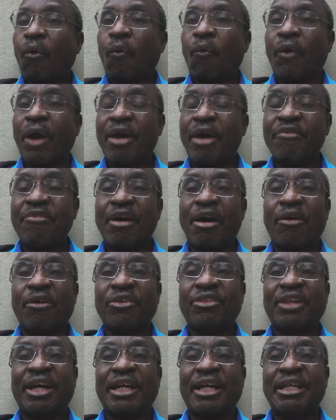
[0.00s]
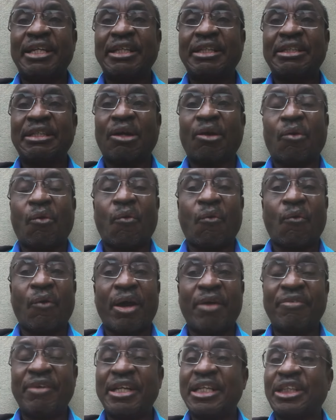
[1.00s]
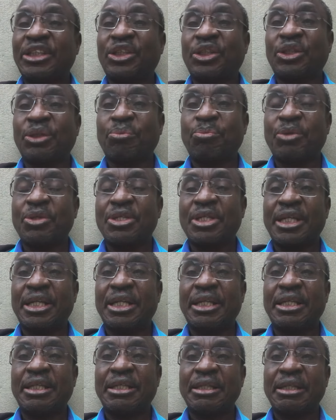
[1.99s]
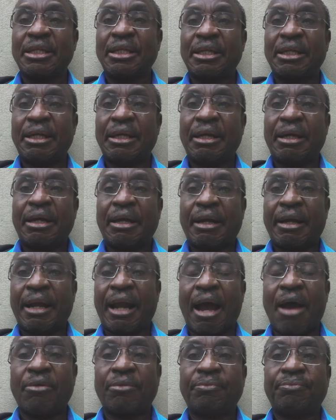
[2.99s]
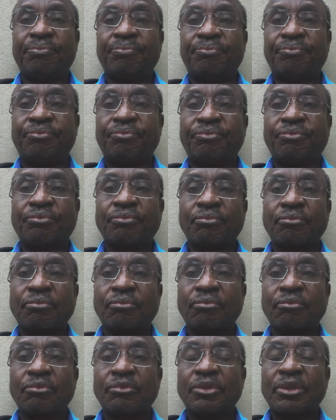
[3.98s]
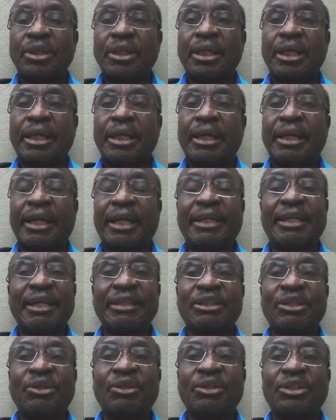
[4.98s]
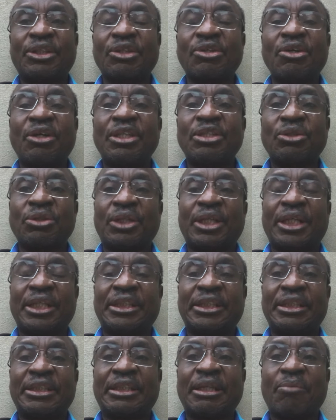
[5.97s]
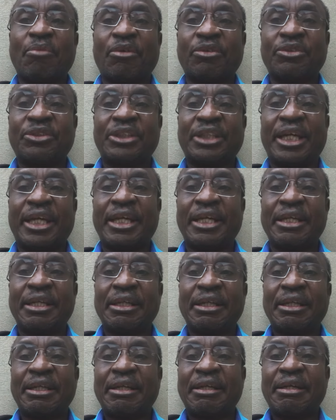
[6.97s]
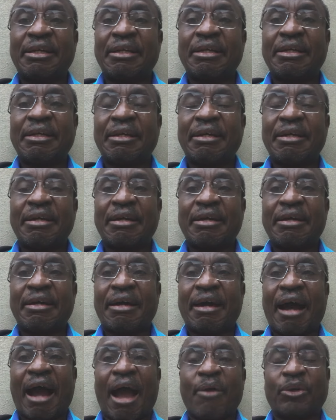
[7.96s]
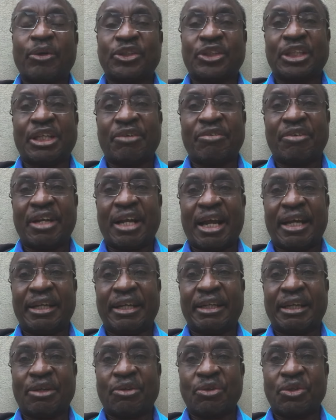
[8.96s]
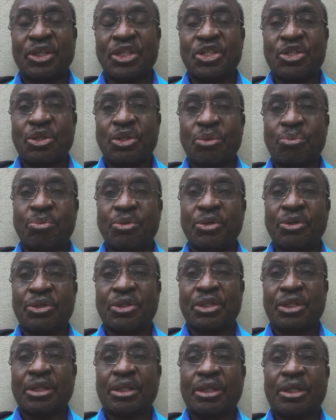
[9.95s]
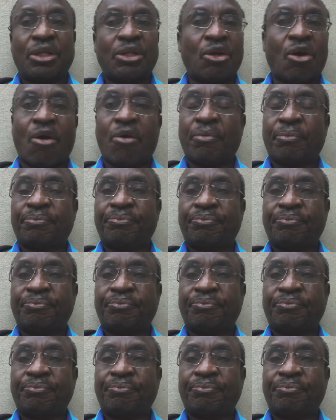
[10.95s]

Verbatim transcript: Whoever authored it, whoever distributed it. Now, let us not go into the system of saying, I was given a letter to distribute. No.